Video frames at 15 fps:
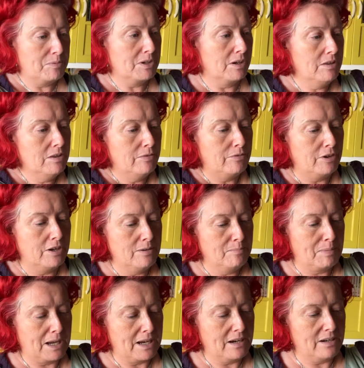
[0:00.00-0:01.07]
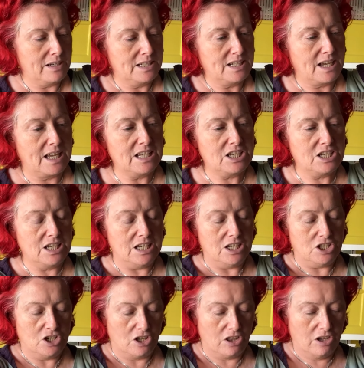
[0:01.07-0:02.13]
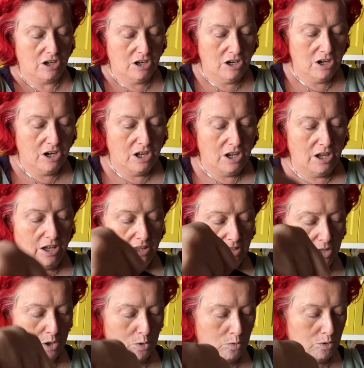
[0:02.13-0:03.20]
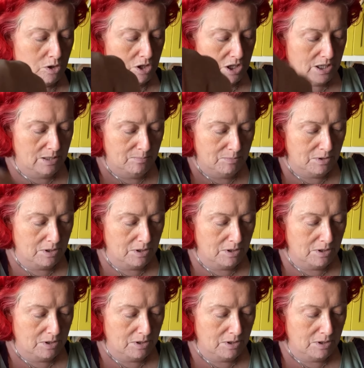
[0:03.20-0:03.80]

done. The front and back are attached to each other. The shoulder seams